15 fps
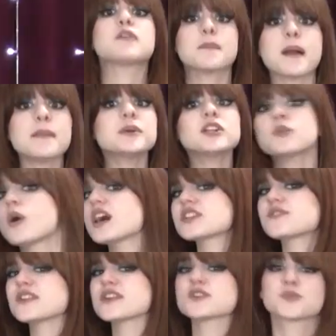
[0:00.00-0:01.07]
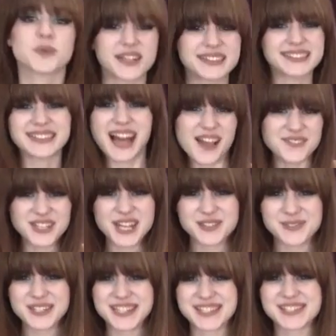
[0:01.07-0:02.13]
And remember to watch for those weekly live
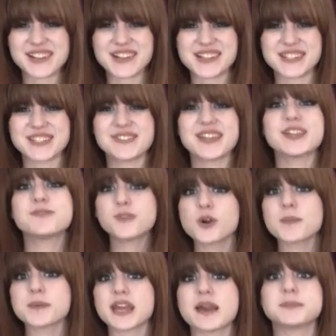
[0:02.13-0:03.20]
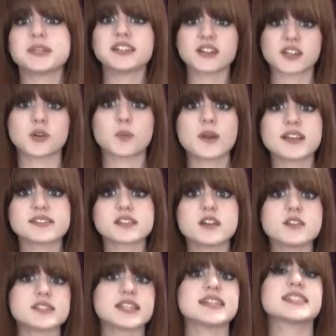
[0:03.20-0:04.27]
chats we just started doing 4 p.m. here on the West
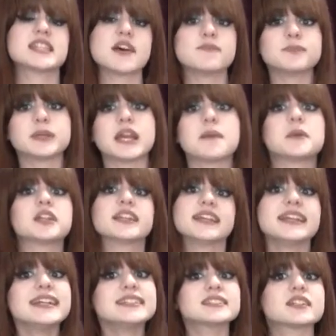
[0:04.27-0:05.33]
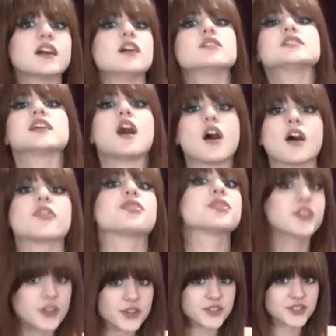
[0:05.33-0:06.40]
Coast and 7 p.m. on the East Coast on
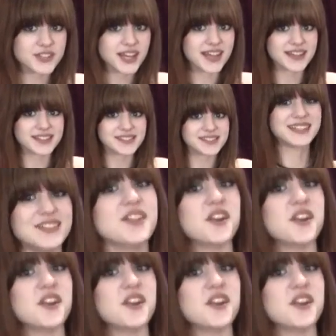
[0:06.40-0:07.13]
Thursdays.